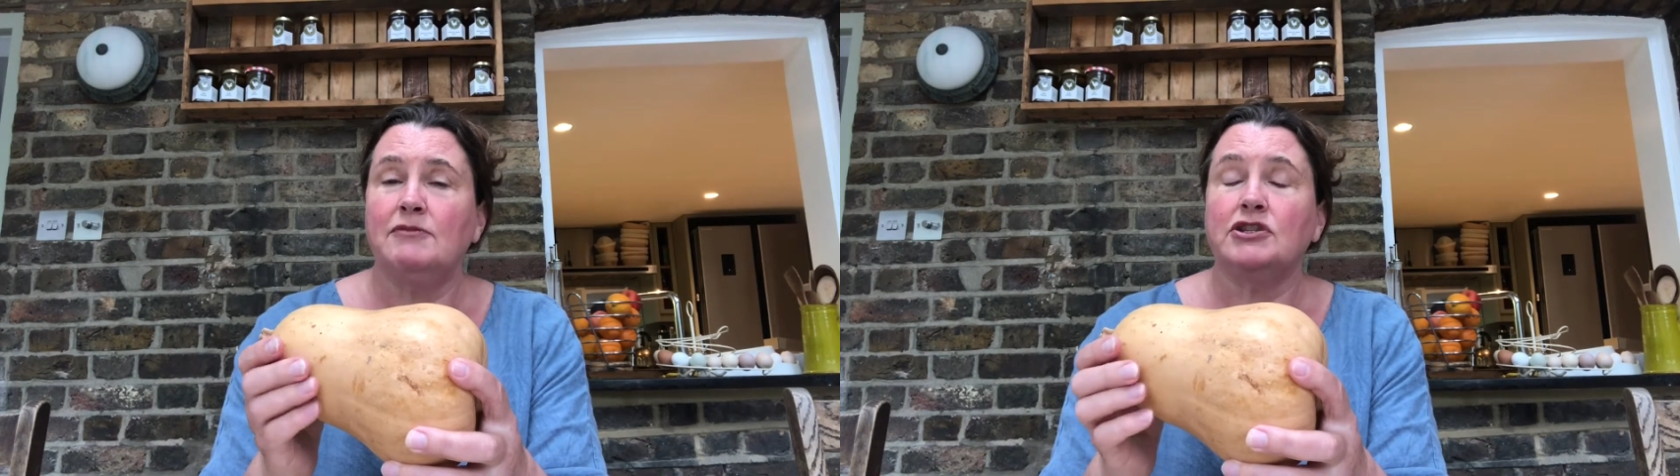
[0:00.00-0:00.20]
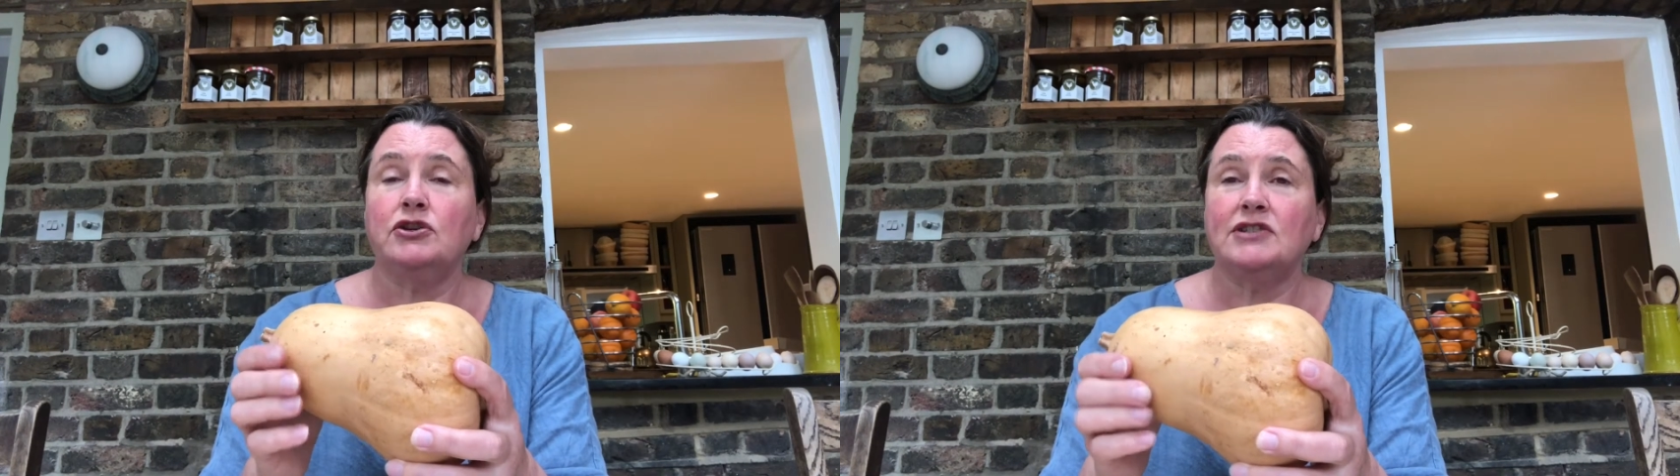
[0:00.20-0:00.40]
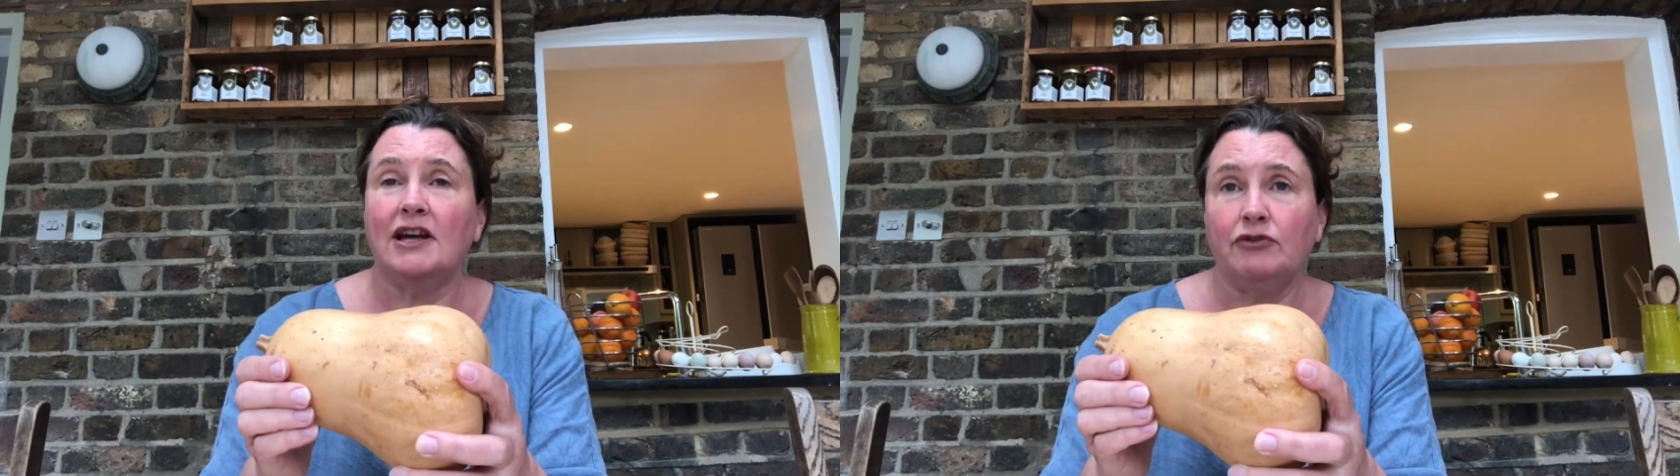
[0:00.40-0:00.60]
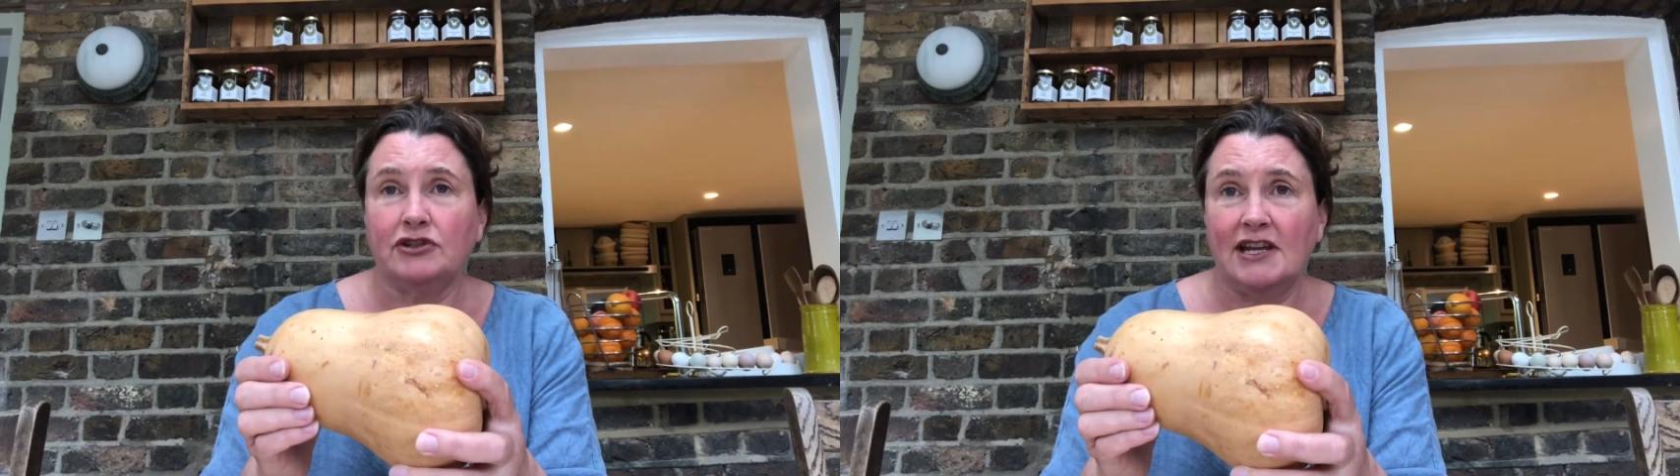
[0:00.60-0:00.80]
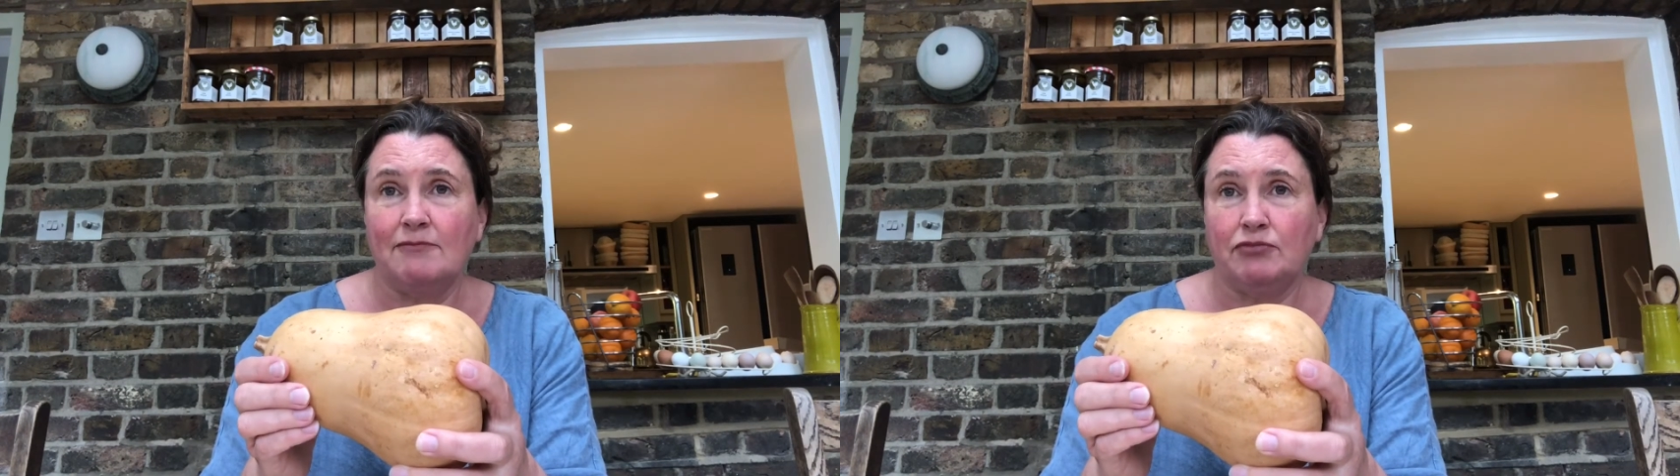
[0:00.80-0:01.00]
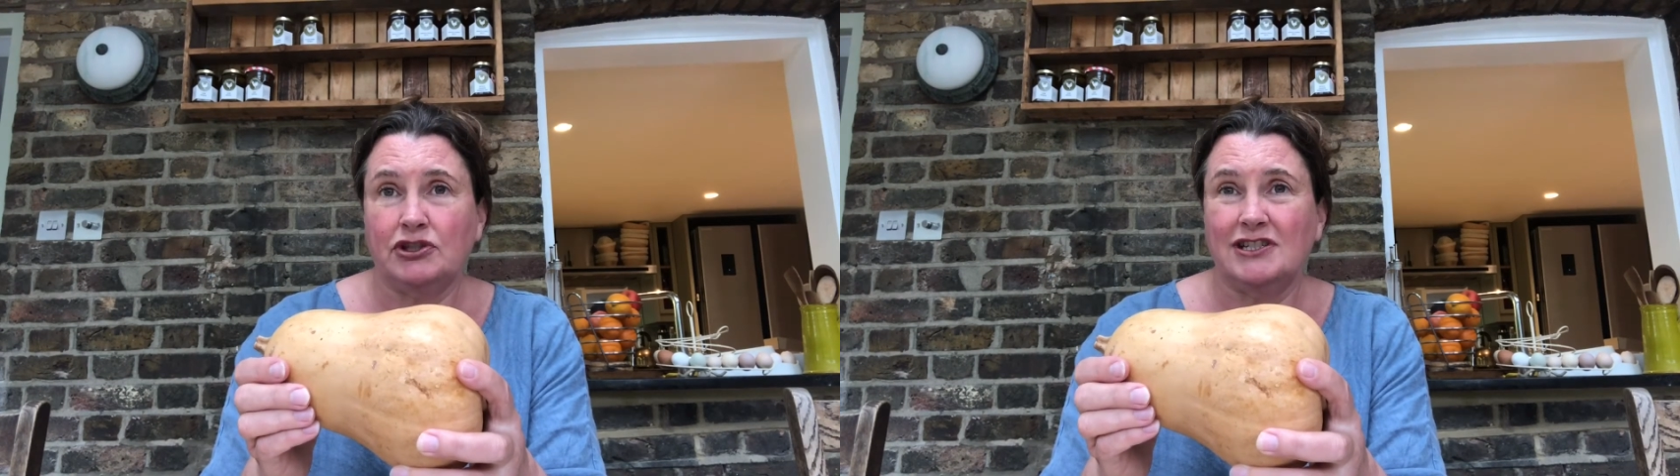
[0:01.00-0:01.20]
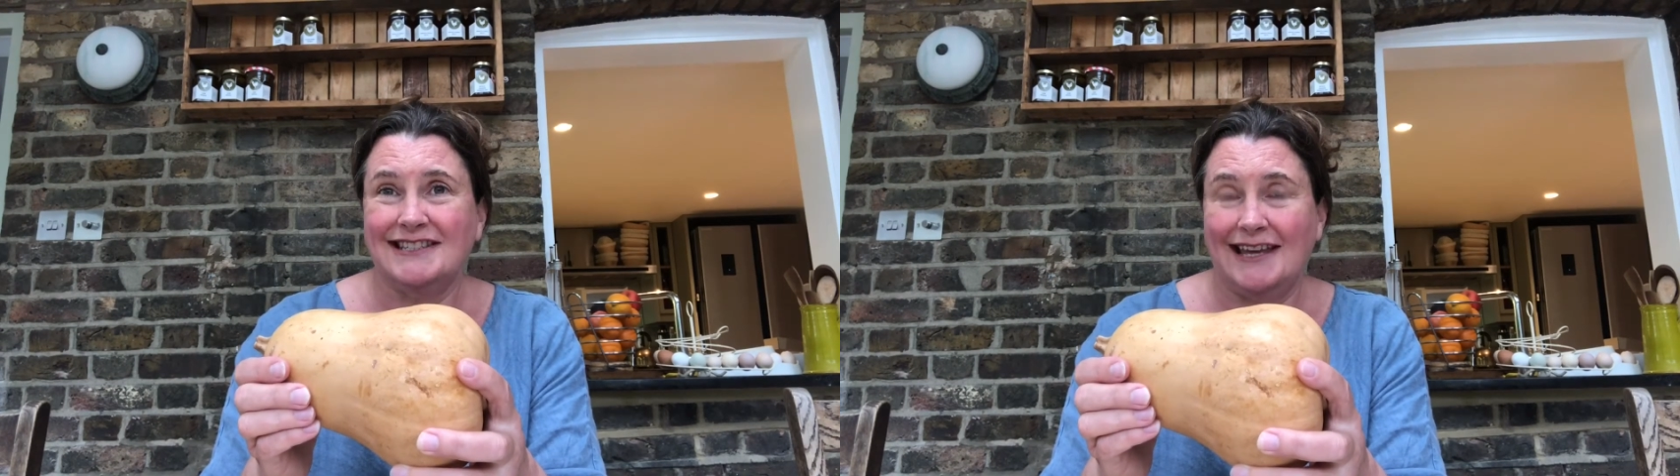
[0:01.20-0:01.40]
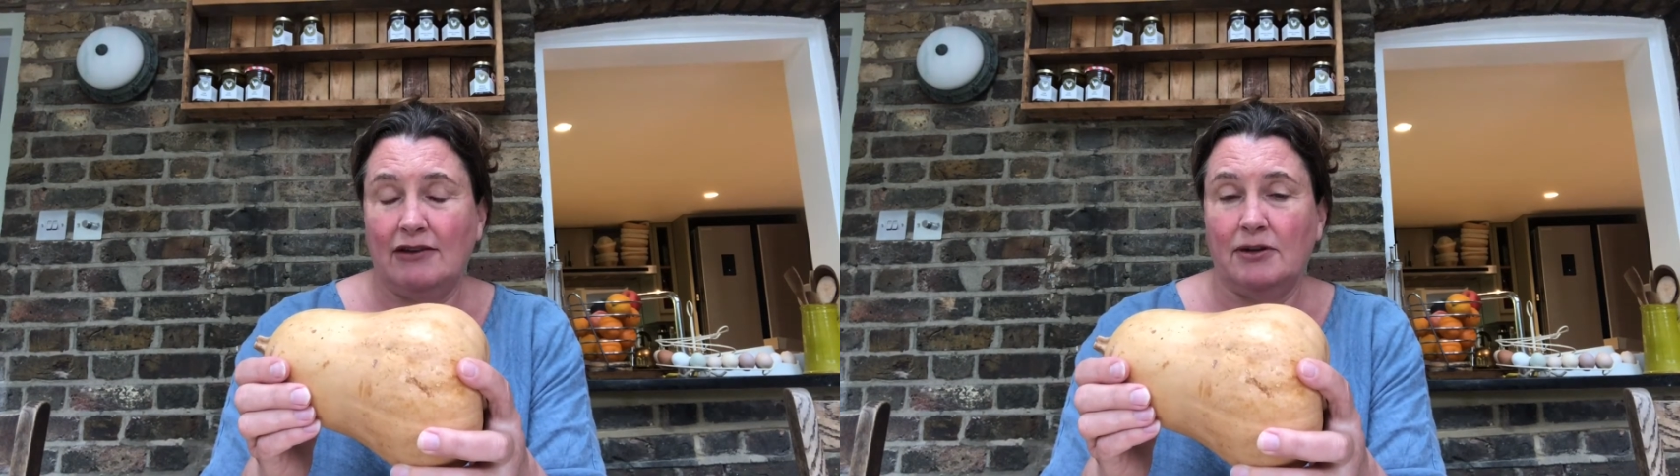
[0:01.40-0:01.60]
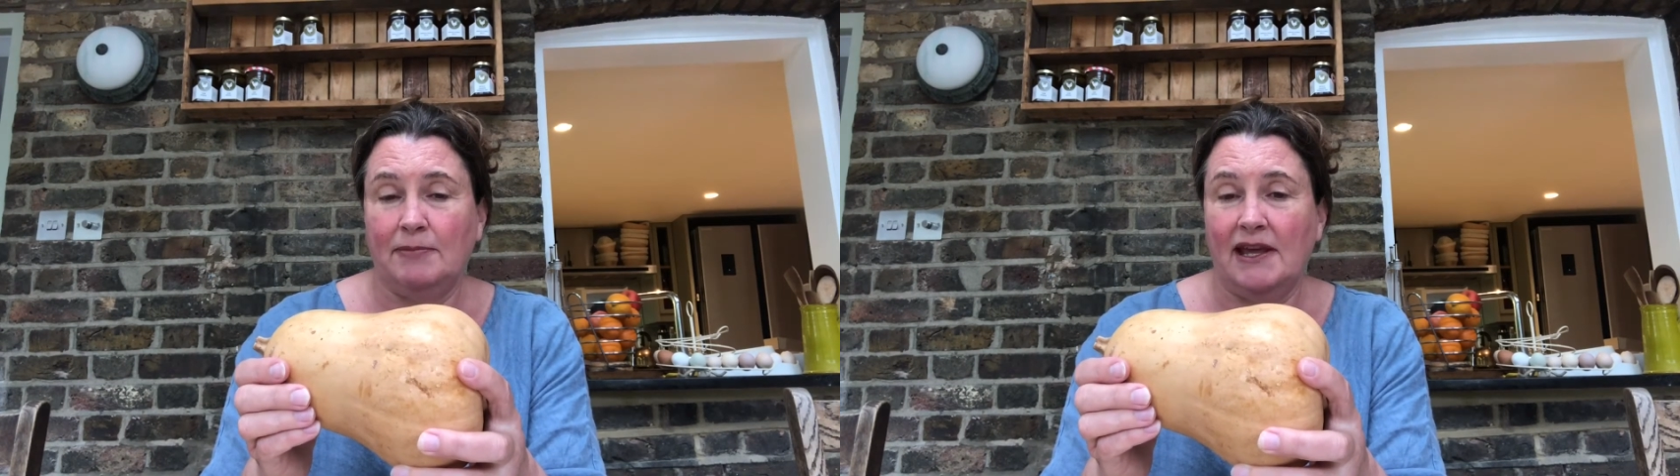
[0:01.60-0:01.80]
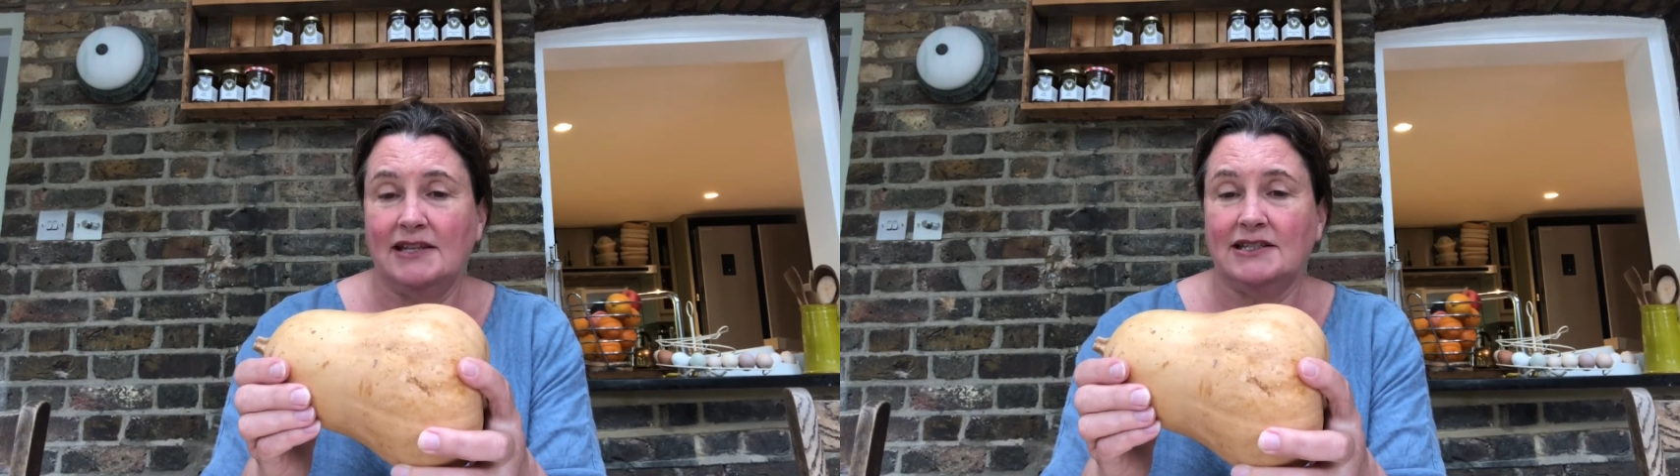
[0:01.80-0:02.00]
so you'd have your temperature down a bit.